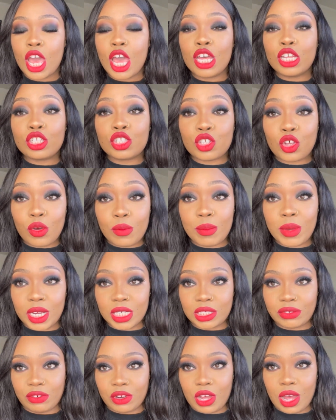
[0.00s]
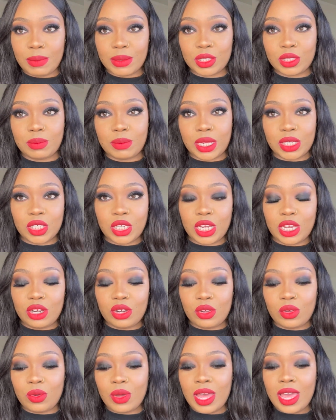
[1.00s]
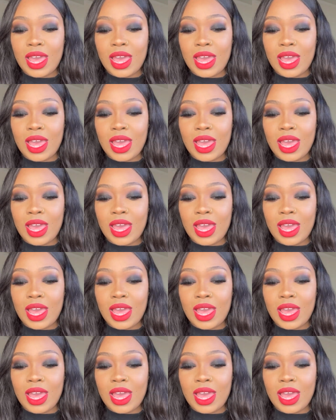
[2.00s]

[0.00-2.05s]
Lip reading: so much for coming to my channel.